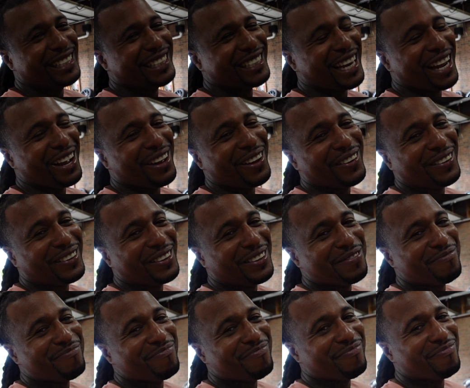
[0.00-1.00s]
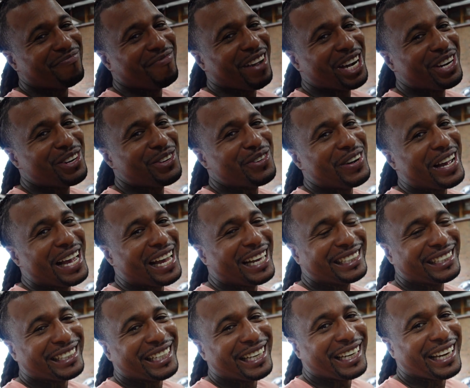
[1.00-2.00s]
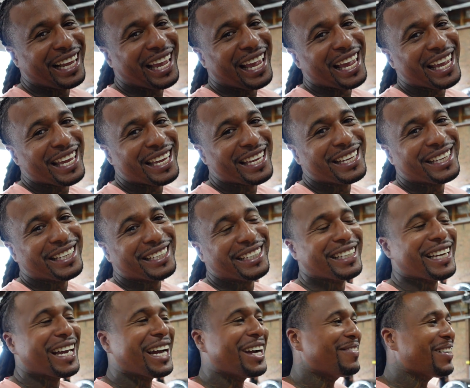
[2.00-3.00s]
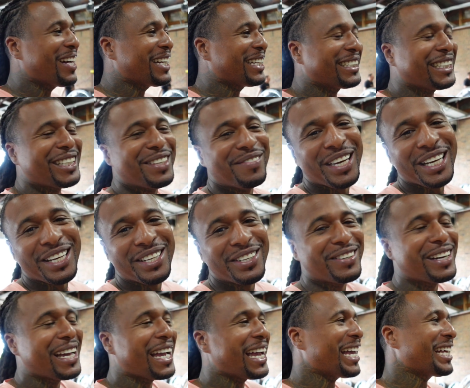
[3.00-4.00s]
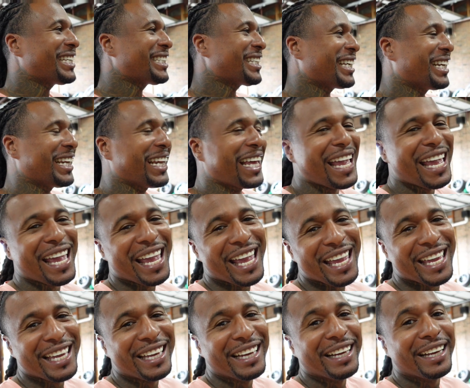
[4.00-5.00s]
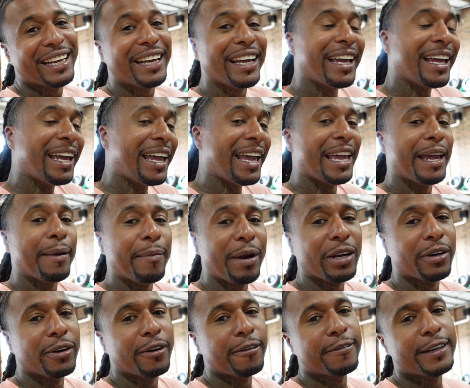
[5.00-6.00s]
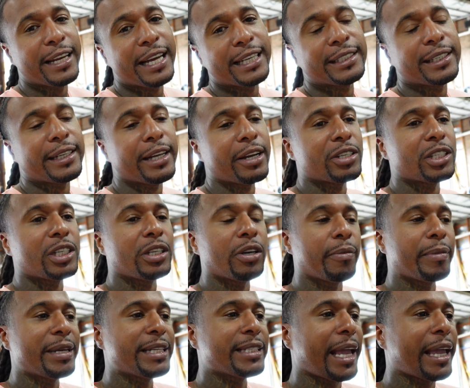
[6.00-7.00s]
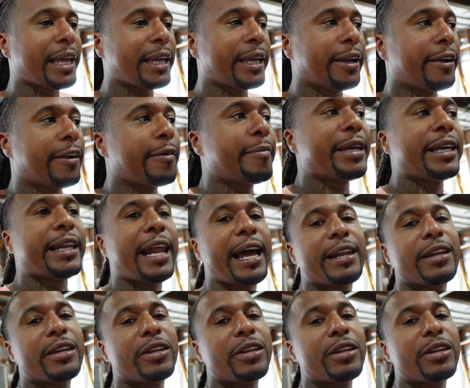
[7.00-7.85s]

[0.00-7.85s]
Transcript: check out my new Escalade. Y'all about to see my new Escalade and my girl Vanessa there. She gonna be taking care of me. And I